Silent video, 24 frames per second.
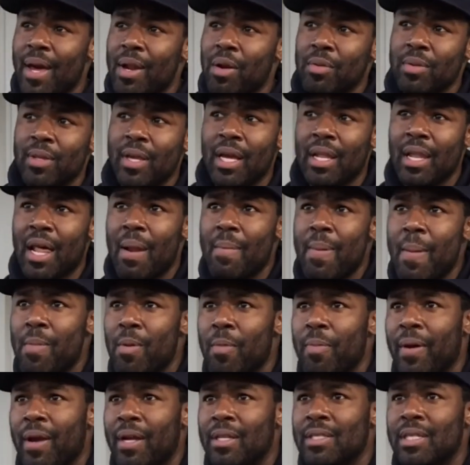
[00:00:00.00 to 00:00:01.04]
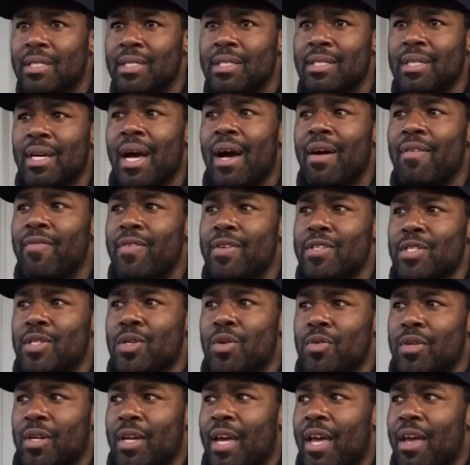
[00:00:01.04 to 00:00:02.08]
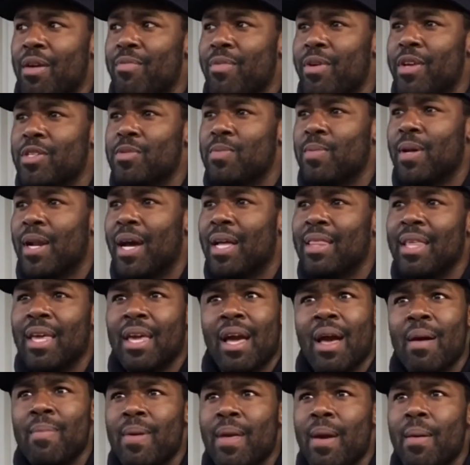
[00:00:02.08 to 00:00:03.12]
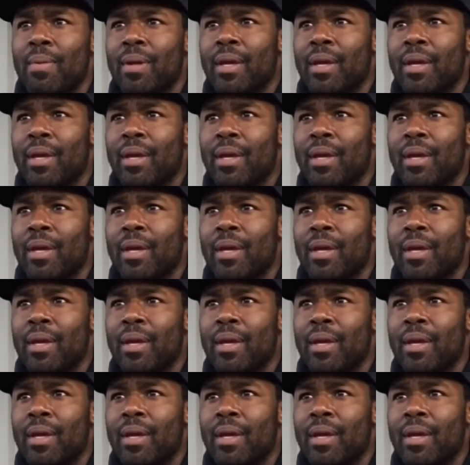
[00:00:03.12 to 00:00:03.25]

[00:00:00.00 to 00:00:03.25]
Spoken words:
I don't think a lot of people pay attention to how physical the game is, but I think I'd be able to